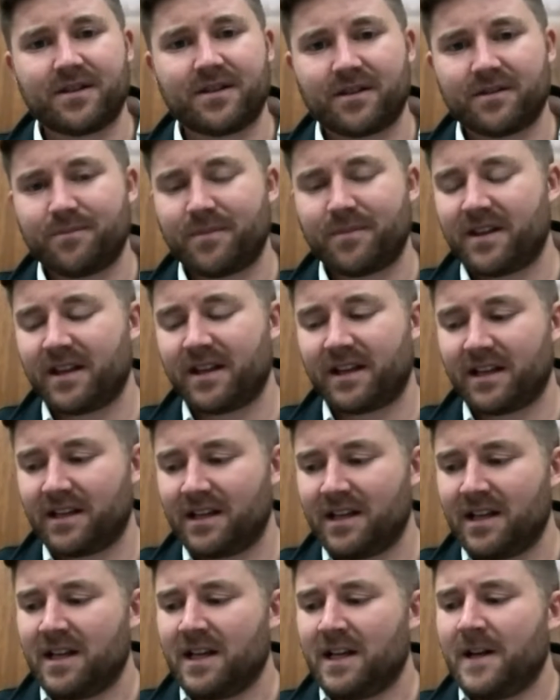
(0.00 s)
You can be thinking,
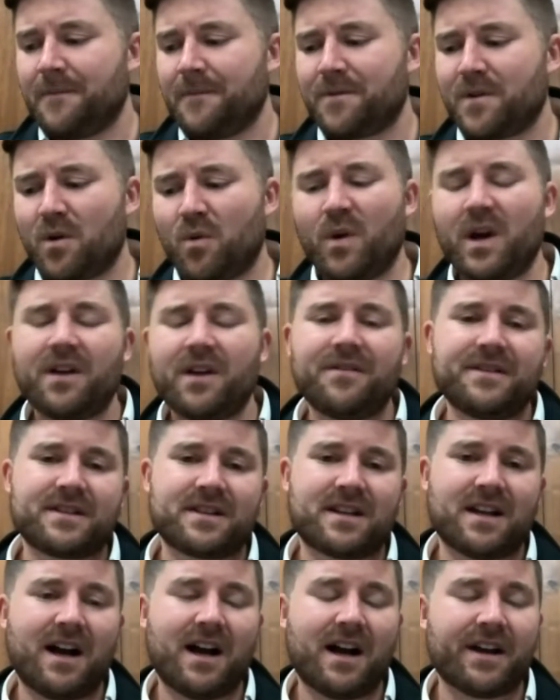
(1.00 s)
now, where is
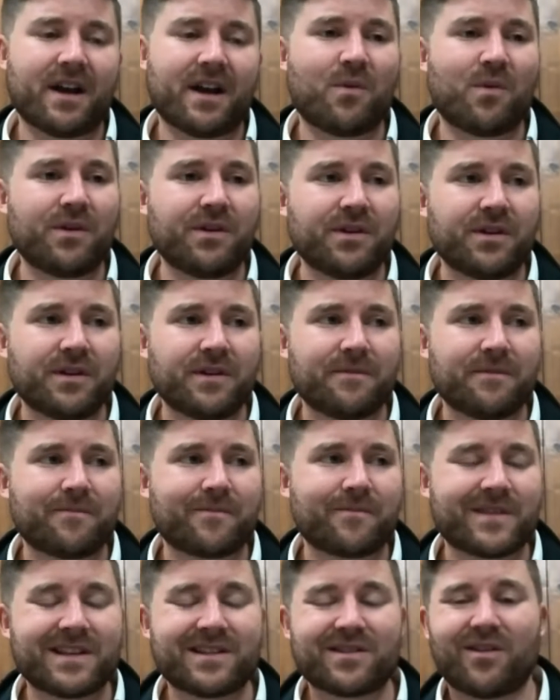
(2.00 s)
God? I wonder,
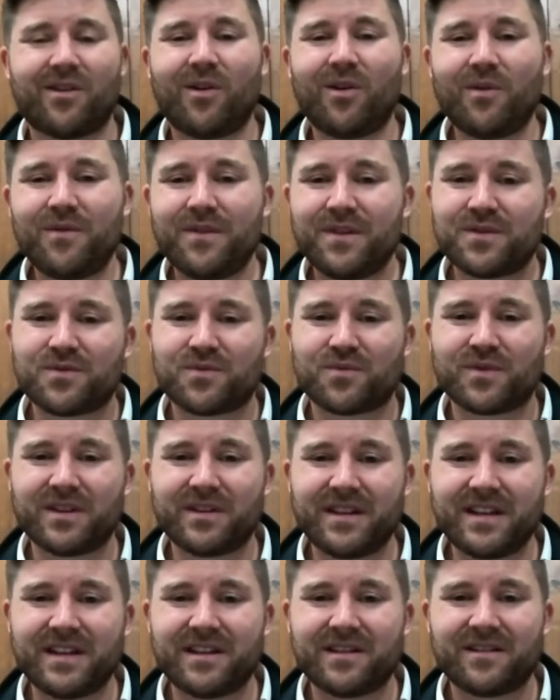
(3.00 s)
is all of this
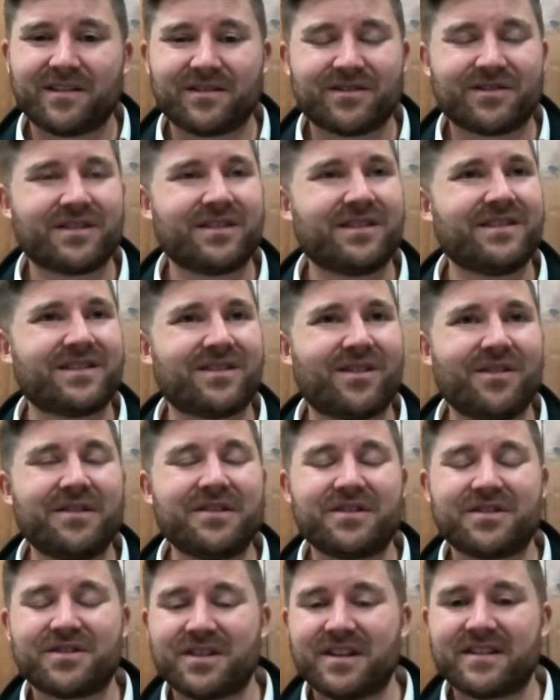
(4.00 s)
really, is all
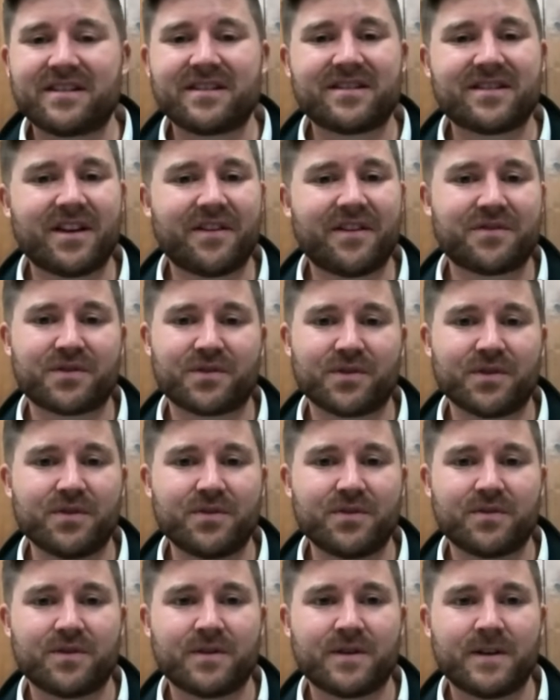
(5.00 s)
this Jesus stuff
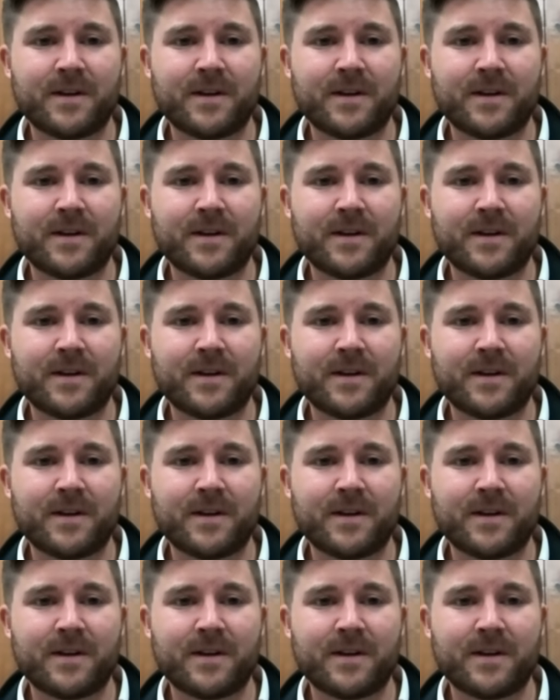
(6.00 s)
true?